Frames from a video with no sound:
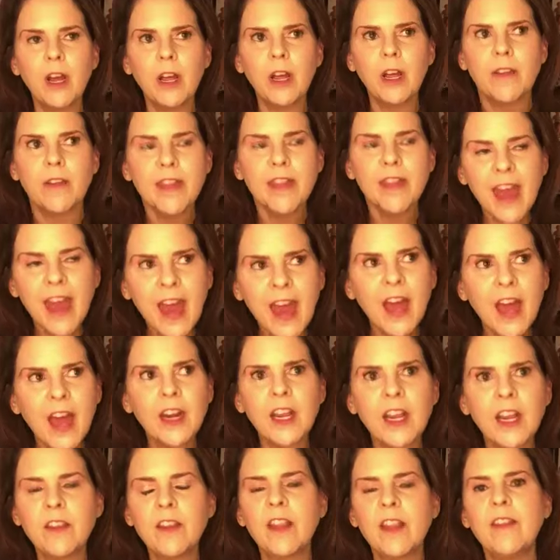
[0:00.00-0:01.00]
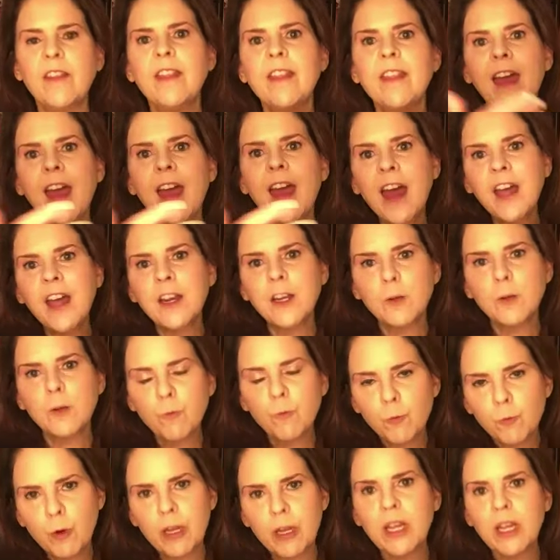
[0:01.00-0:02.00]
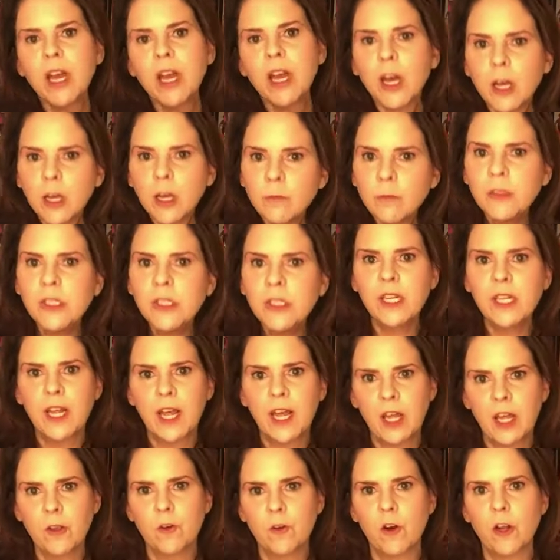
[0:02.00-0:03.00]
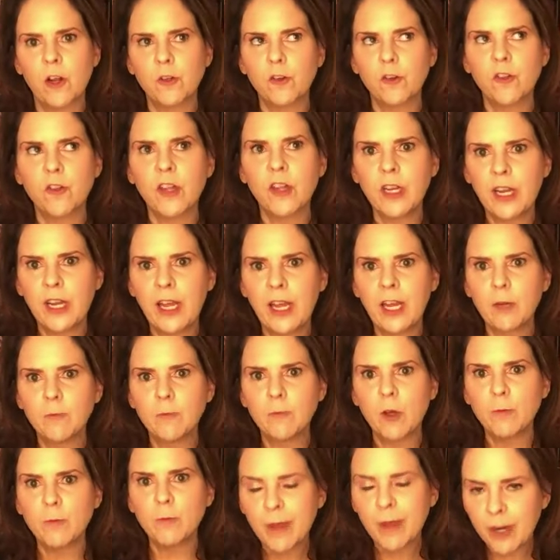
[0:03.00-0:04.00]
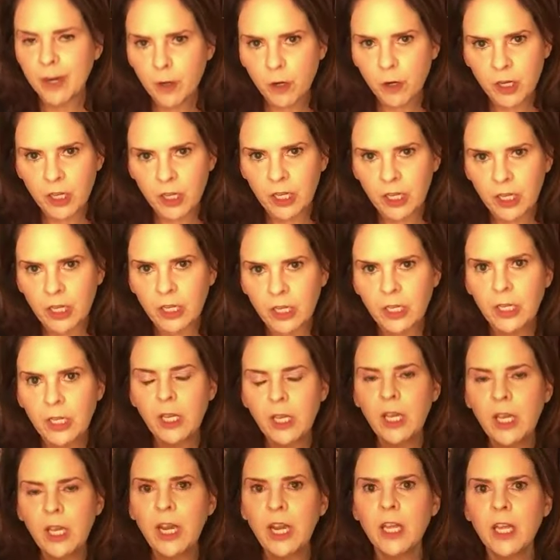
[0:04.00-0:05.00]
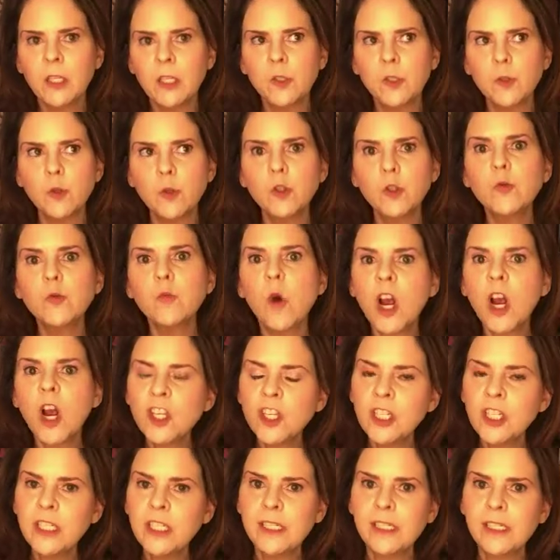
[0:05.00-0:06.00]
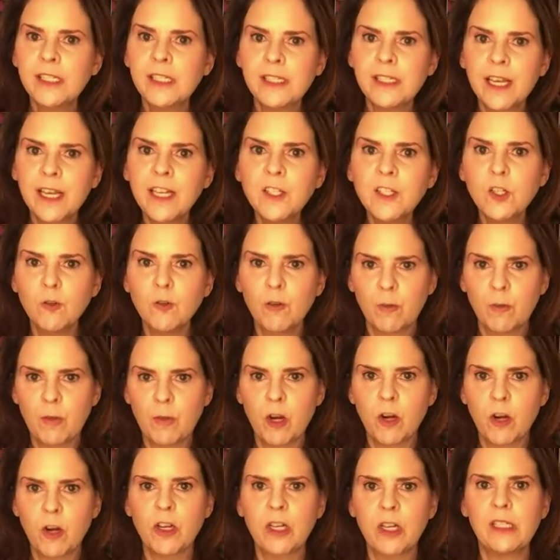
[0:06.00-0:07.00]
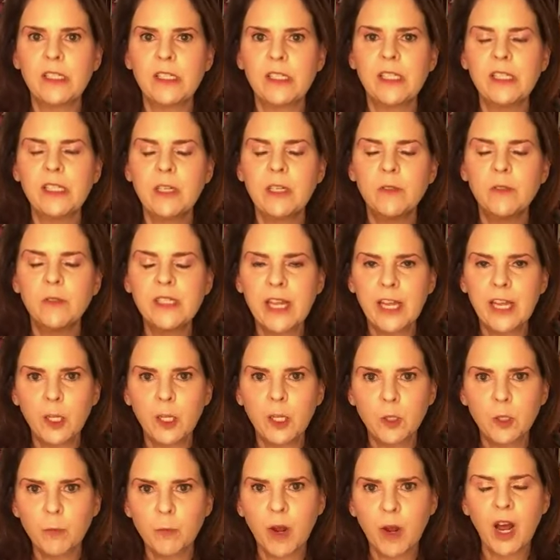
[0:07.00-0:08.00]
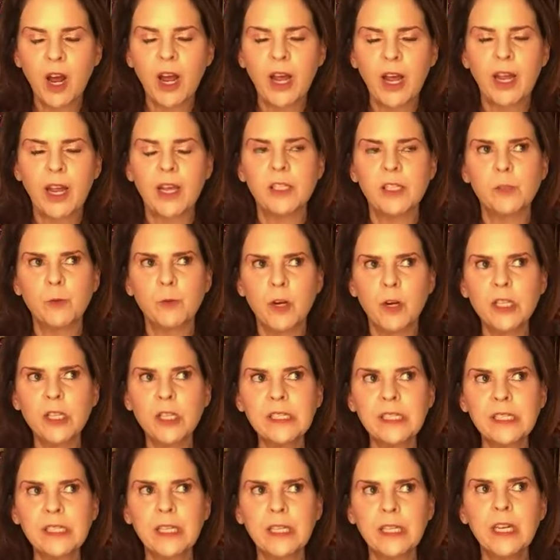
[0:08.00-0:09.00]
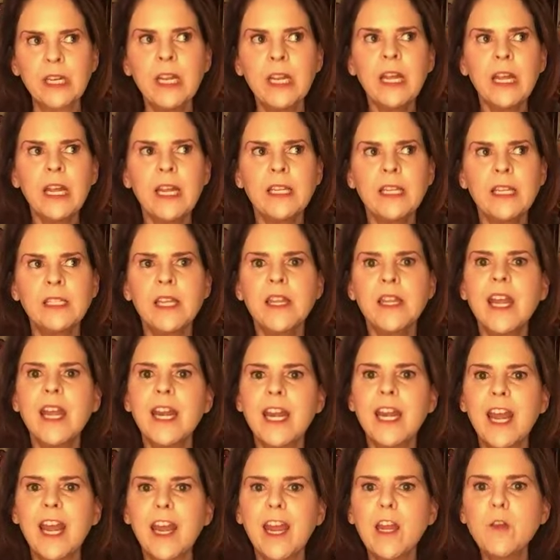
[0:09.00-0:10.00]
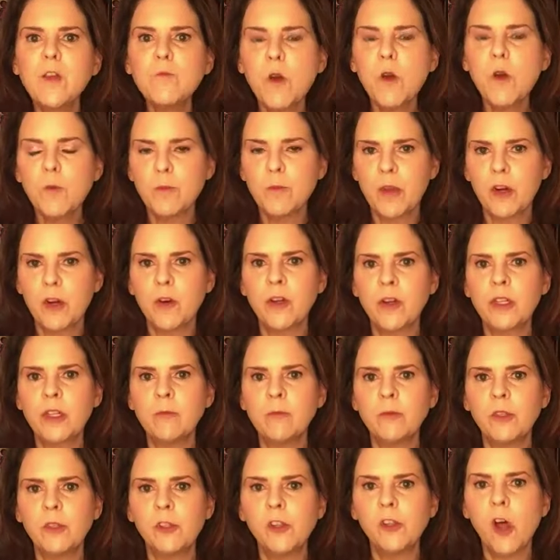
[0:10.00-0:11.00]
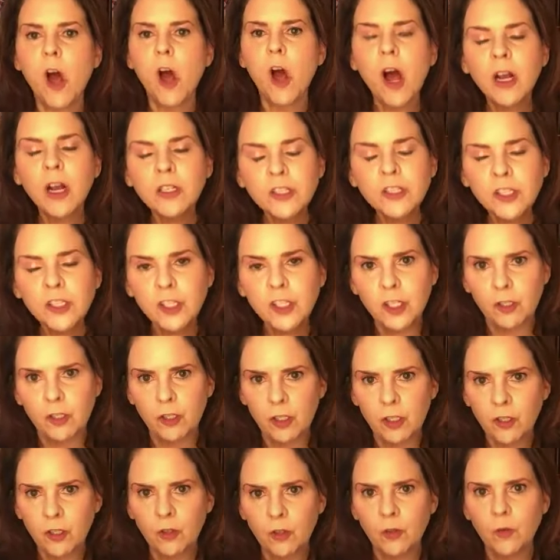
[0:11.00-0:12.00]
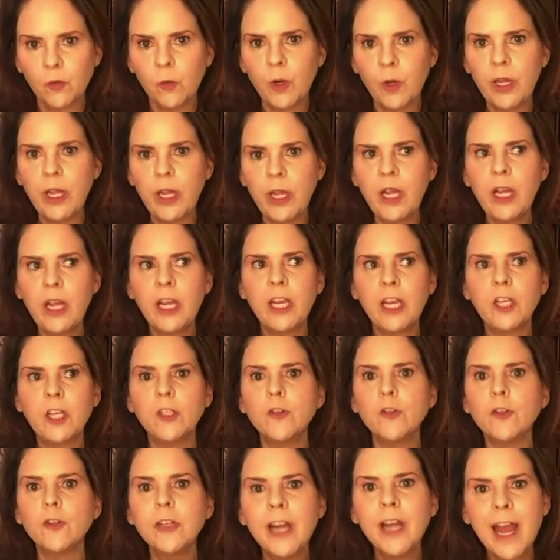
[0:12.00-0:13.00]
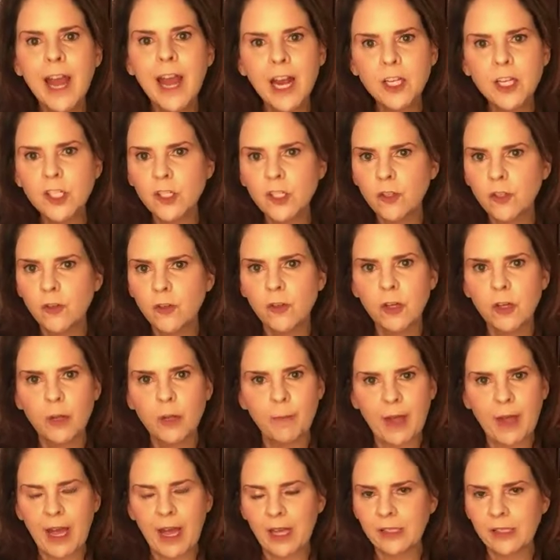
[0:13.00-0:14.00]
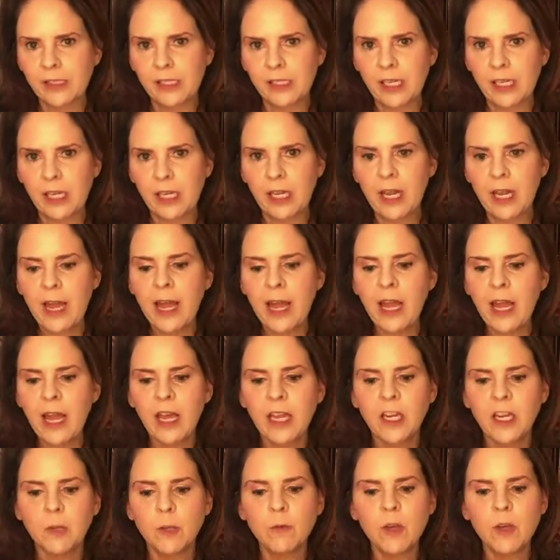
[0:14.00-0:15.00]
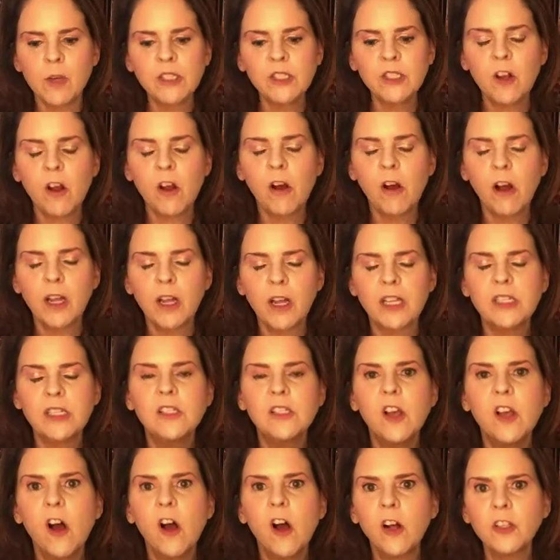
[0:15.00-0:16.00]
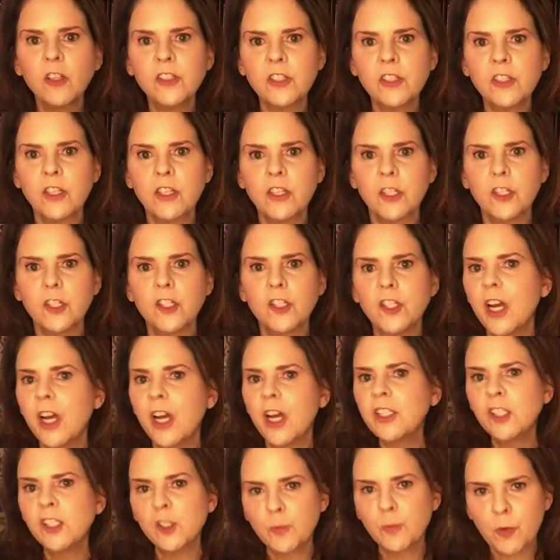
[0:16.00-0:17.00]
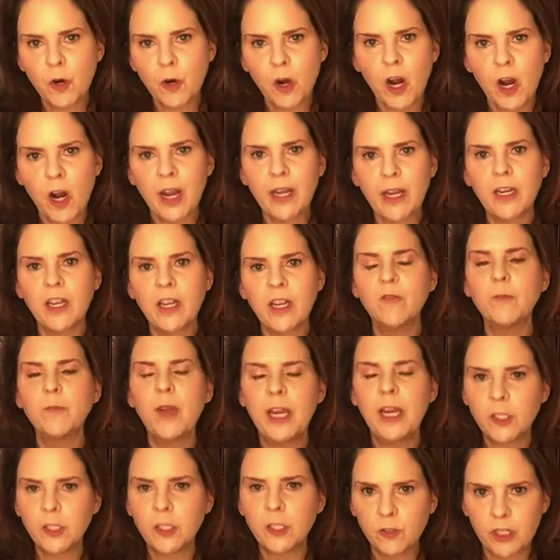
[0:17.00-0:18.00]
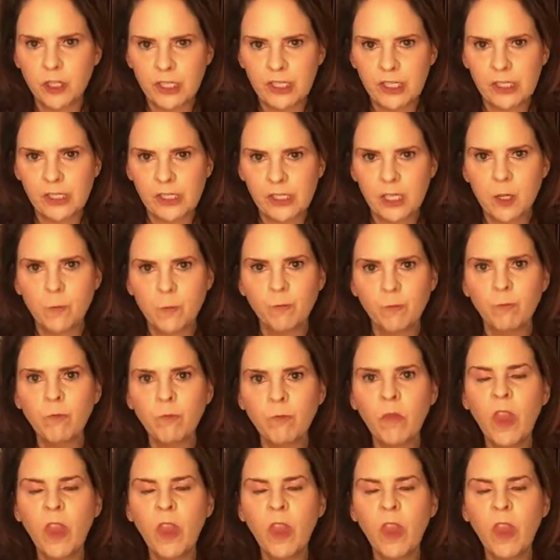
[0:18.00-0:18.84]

and that and then that we come together under the name American. Yes. And George Washington said to Americans as he was saying goodbye as president, he said, The name American belongs to you in your national capacity, and it must exalt the just pride of patriotism